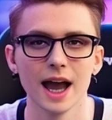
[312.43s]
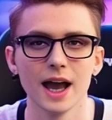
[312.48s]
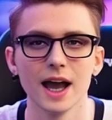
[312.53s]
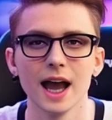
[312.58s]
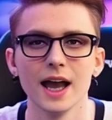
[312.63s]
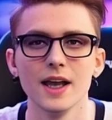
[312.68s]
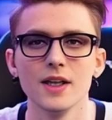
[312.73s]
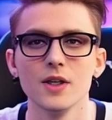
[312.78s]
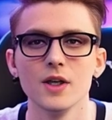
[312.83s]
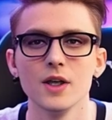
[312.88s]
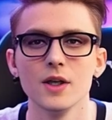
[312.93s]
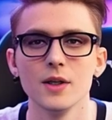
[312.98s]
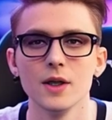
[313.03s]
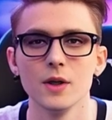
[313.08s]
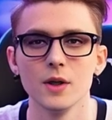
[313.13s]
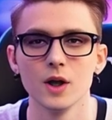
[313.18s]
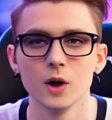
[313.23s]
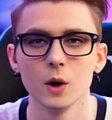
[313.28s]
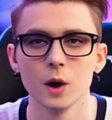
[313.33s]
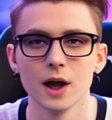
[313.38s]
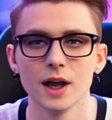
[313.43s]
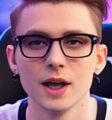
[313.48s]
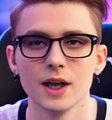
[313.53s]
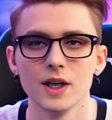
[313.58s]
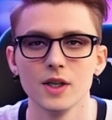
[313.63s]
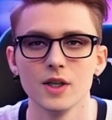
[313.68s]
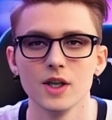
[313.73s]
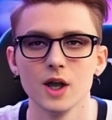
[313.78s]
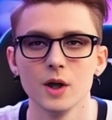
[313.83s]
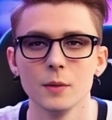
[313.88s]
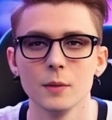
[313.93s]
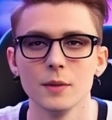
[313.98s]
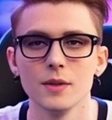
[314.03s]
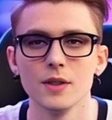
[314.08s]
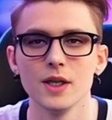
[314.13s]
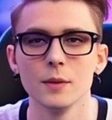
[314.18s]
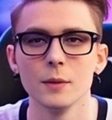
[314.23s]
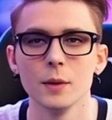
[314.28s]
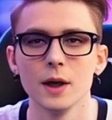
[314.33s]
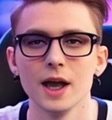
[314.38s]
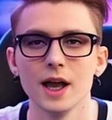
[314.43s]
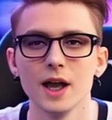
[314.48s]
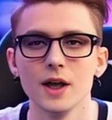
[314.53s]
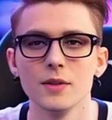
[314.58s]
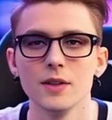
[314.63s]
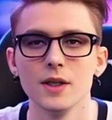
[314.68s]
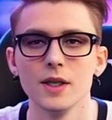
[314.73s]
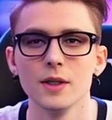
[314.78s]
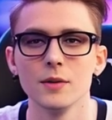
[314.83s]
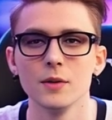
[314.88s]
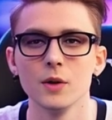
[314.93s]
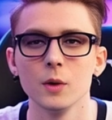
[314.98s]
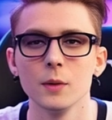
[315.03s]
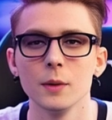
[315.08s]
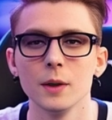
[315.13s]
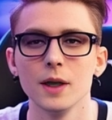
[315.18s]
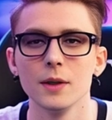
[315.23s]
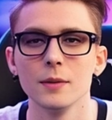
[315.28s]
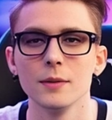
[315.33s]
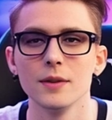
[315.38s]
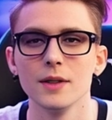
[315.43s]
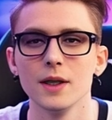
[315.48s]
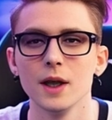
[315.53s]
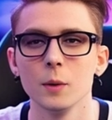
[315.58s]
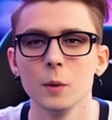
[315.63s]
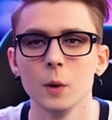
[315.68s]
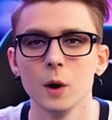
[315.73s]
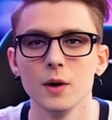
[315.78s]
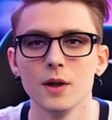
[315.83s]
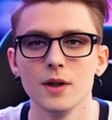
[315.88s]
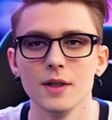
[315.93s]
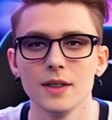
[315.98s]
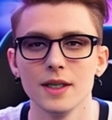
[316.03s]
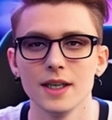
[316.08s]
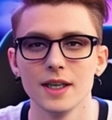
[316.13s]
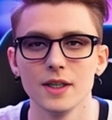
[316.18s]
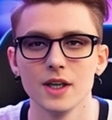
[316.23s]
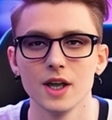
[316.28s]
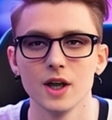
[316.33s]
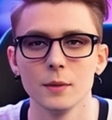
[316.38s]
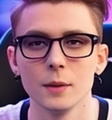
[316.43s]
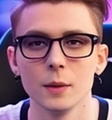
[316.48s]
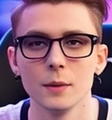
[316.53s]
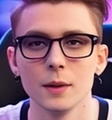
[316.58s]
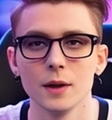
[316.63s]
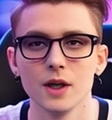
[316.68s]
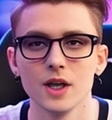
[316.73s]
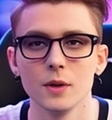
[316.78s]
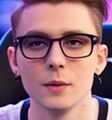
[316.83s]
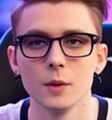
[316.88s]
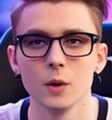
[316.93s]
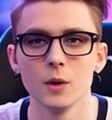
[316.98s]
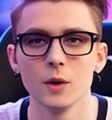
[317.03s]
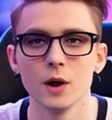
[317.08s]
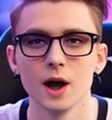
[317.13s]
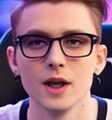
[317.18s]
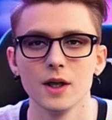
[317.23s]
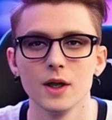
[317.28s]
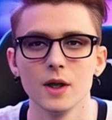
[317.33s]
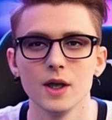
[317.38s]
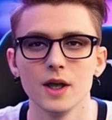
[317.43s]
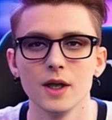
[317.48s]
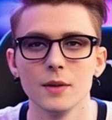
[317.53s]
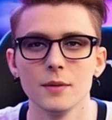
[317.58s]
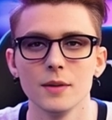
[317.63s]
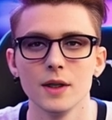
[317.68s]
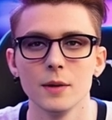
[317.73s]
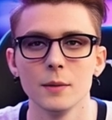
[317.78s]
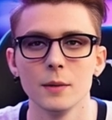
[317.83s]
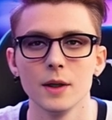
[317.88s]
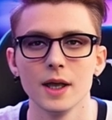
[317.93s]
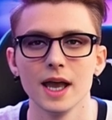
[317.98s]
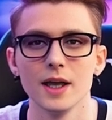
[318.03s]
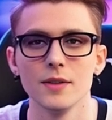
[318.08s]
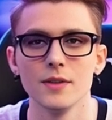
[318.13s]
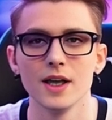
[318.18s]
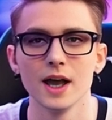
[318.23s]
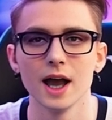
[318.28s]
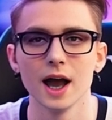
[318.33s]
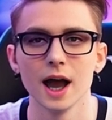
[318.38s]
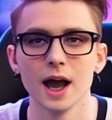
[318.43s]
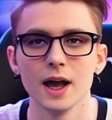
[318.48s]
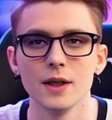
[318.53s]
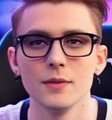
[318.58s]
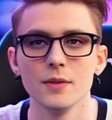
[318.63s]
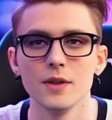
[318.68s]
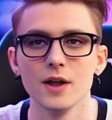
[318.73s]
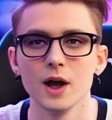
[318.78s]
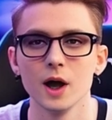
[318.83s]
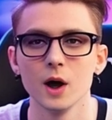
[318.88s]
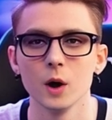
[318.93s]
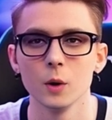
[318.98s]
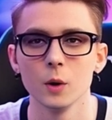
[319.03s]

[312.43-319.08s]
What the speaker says: and it actually did quite a good job of explaining things for me. Whereas this could be much more granular. I believe they have